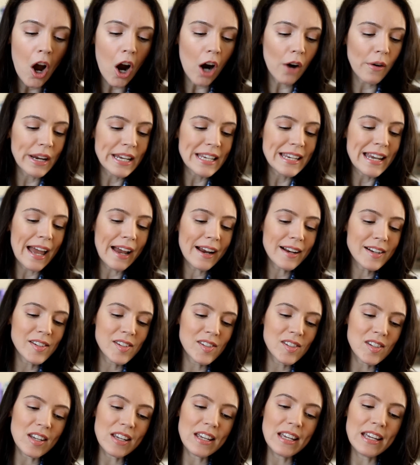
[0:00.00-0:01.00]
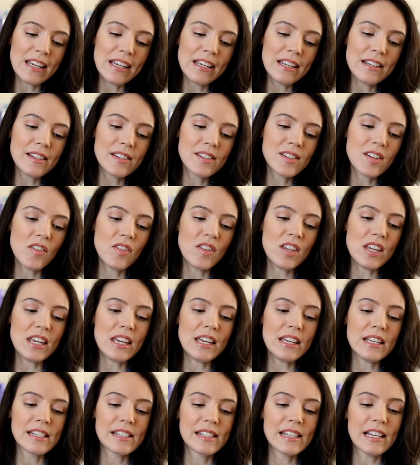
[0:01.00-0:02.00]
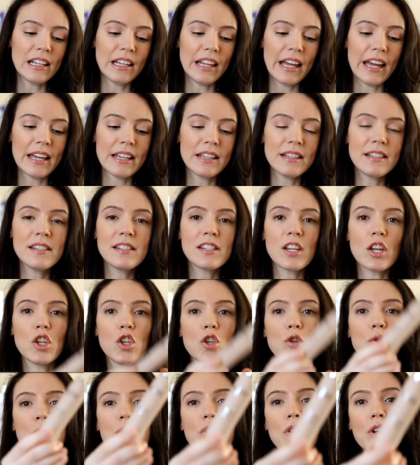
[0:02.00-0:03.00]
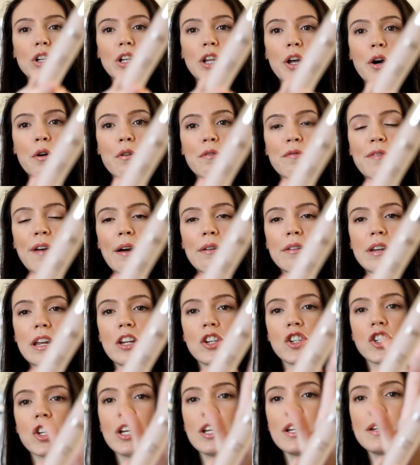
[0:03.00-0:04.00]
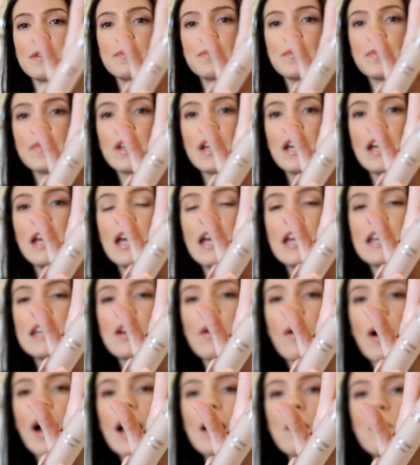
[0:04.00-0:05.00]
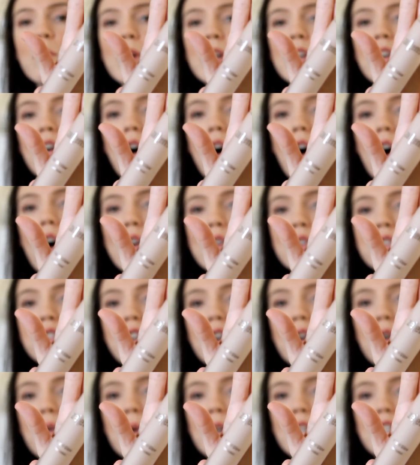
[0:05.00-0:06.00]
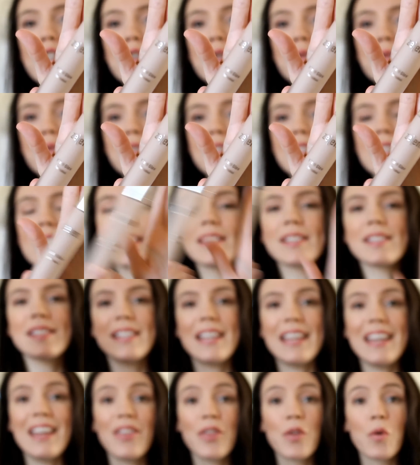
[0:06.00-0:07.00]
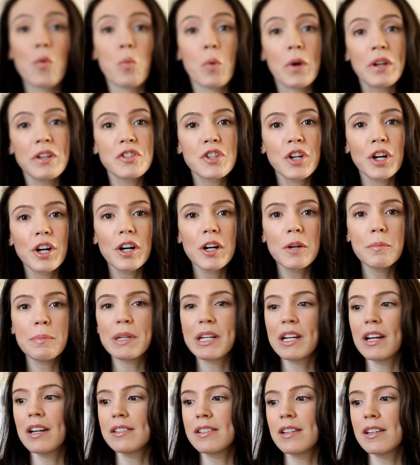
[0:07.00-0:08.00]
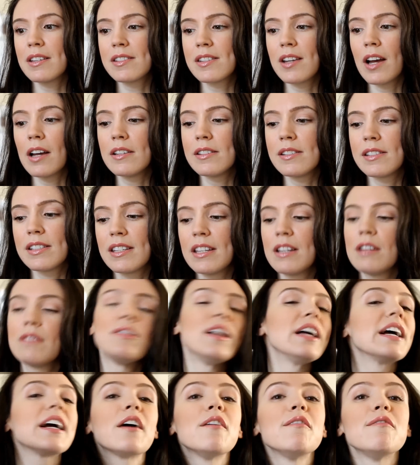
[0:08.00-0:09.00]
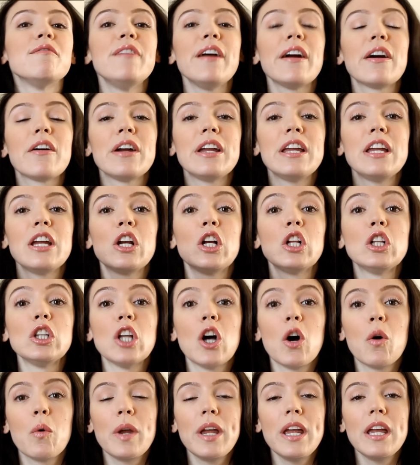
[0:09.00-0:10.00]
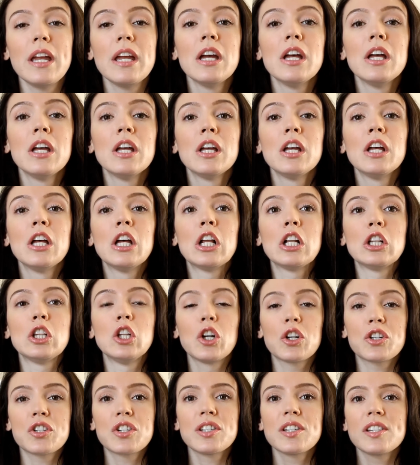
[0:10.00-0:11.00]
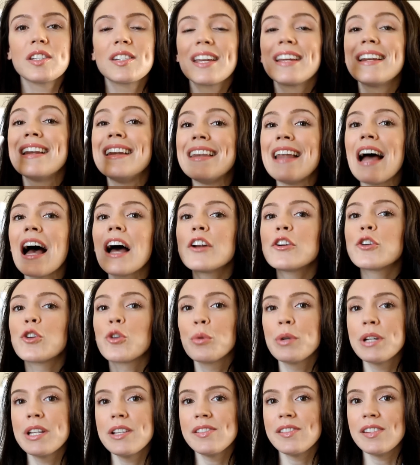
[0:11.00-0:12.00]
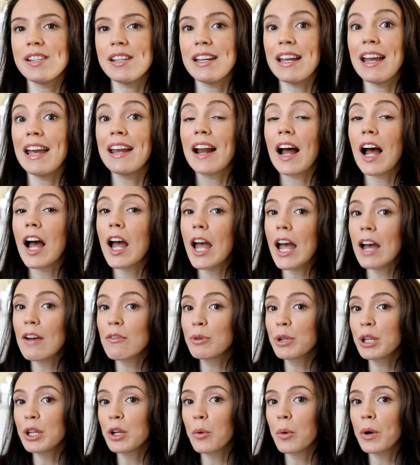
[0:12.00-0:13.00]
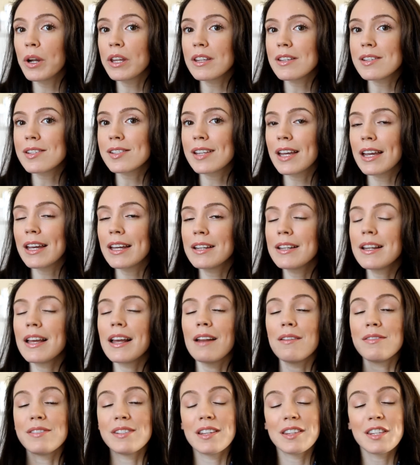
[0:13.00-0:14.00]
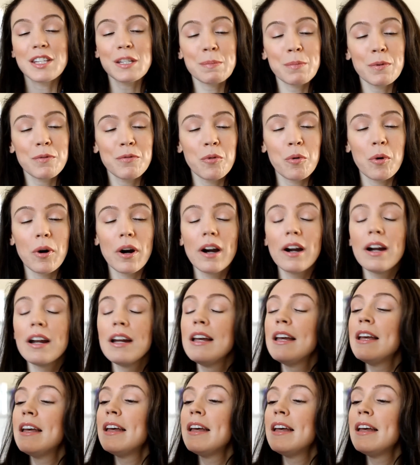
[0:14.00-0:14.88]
All right, next is the Zelens Youth Glow Foundation. Now I would also use this in the winter because it does give like a very glowy look to the skin, not greasy. And I have really oily skin, and I've said this before.